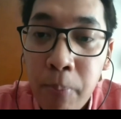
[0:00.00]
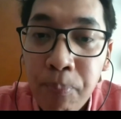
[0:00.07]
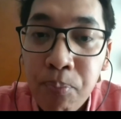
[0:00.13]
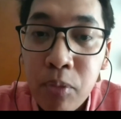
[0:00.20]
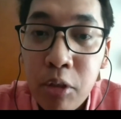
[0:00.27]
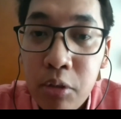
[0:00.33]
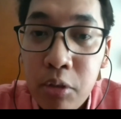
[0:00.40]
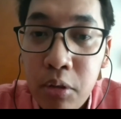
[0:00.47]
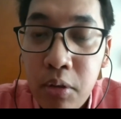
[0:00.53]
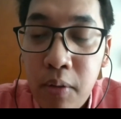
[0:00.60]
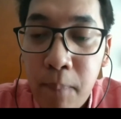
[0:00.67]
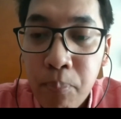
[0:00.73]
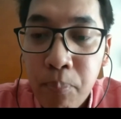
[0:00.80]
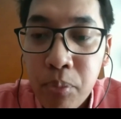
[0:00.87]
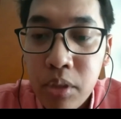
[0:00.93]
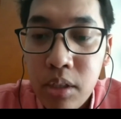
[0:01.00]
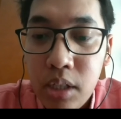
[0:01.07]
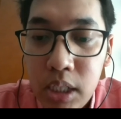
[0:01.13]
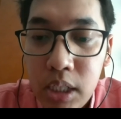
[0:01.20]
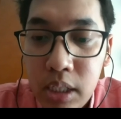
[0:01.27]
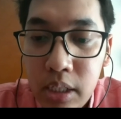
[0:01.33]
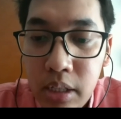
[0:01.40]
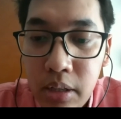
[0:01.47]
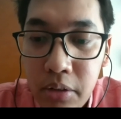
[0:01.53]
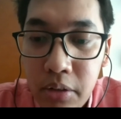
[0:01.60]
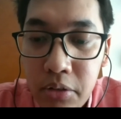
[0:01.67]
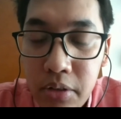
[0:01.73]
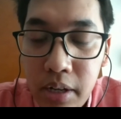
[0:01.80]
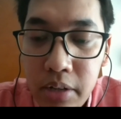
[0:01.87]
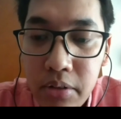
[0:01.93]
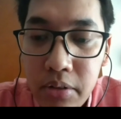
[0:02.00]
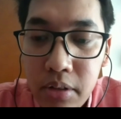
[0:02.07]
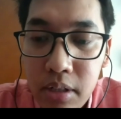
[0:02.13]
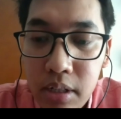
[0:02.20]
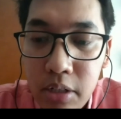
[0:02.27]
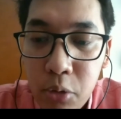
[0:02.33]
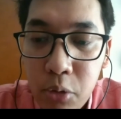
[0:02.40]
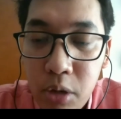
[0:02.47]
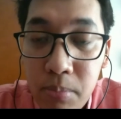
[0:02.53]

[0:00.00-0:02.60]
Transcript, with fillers: So uh, Judge uh,